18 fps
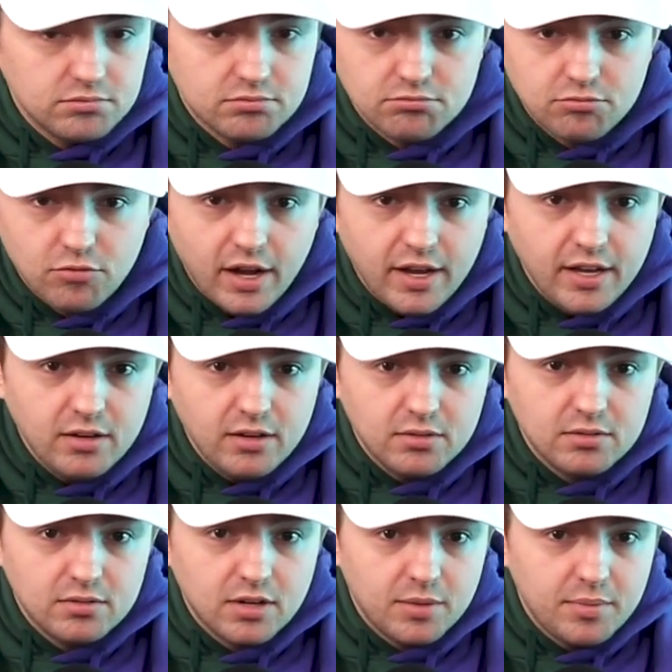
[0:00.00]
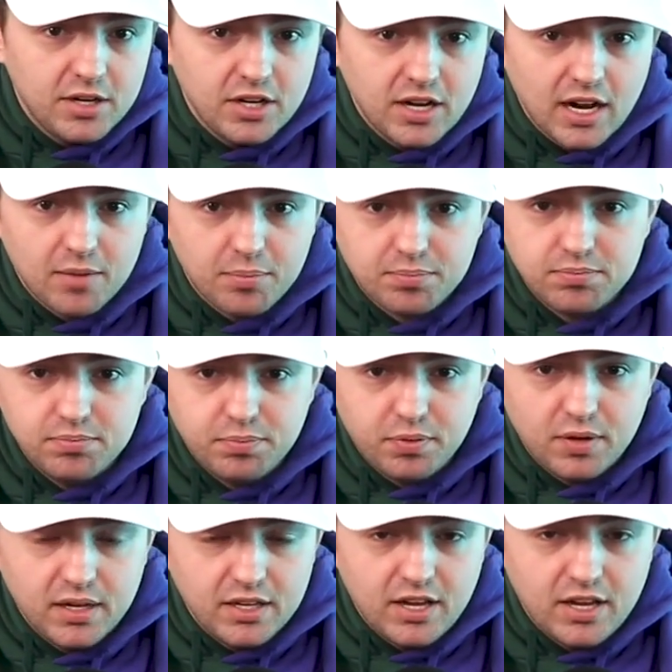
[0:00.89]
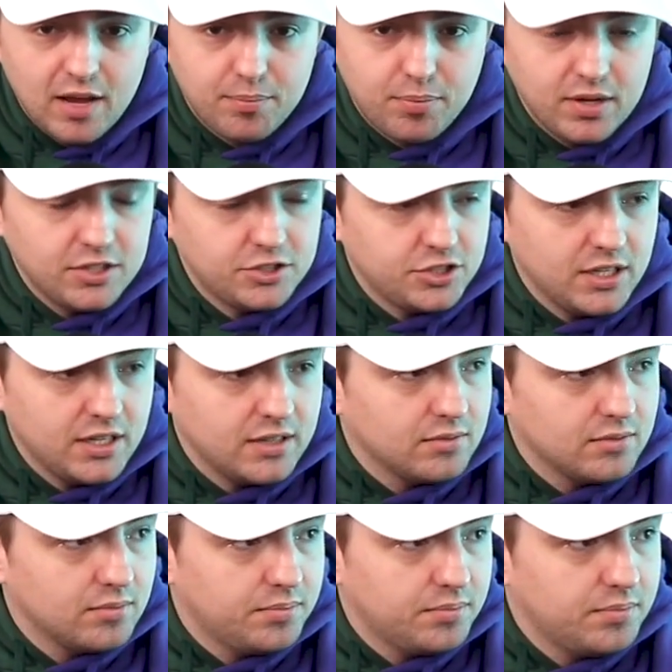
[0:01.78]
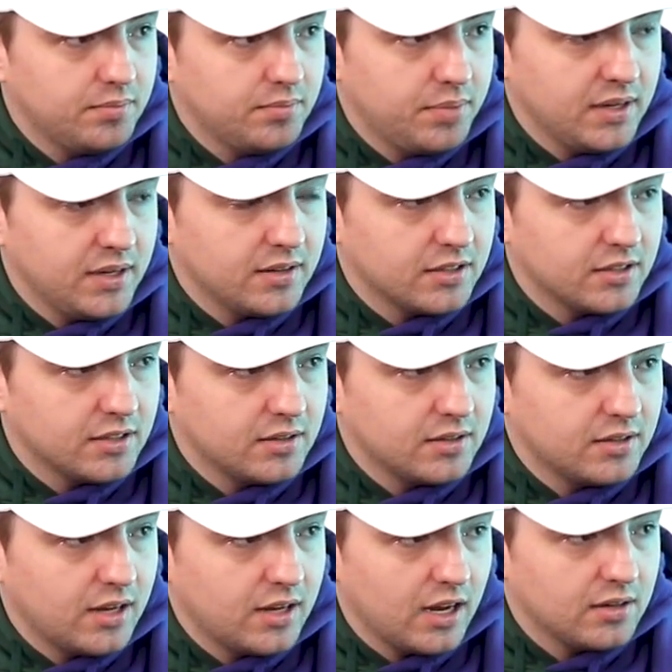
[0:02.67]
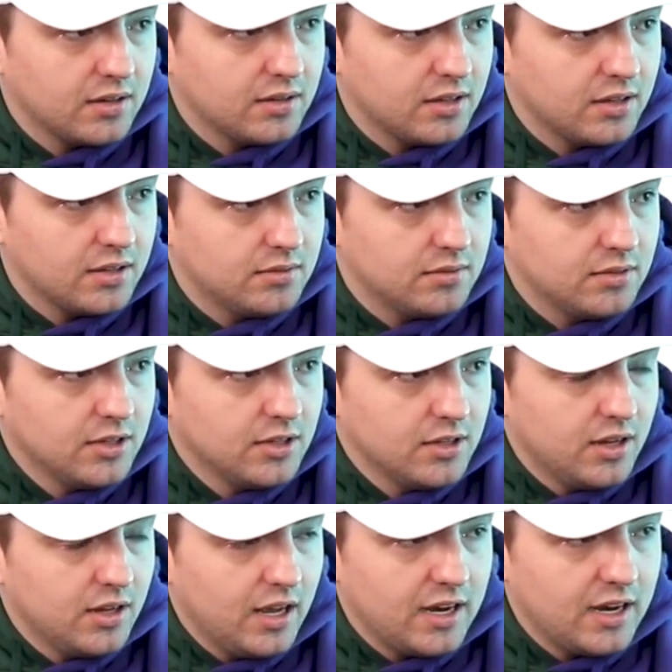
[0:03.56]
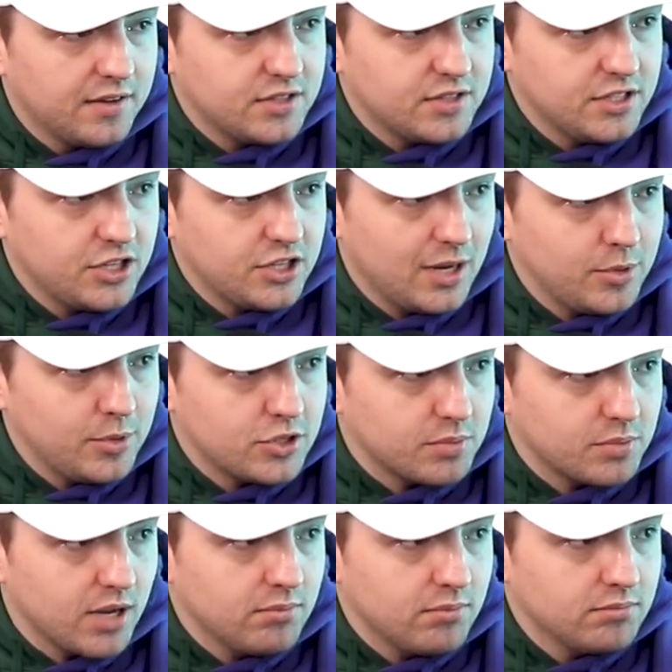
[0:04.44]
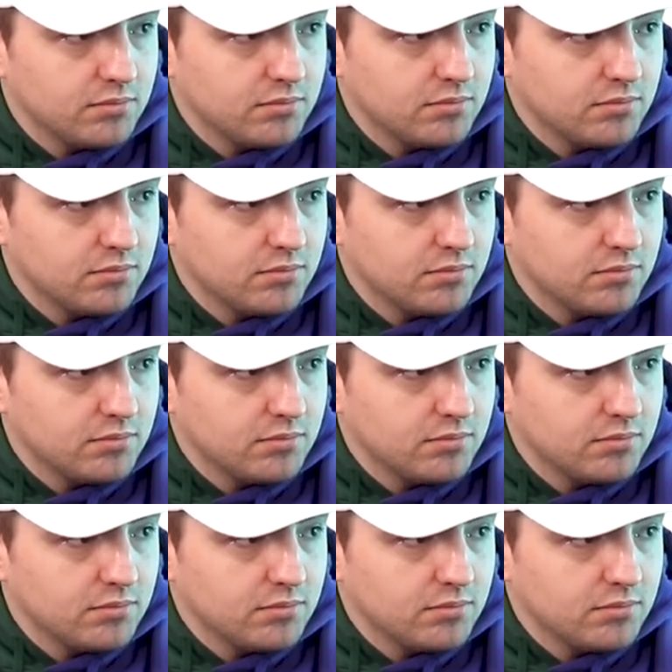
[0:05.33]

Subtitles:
Right? I mean, you can't play shit and be in the NFC Championship game.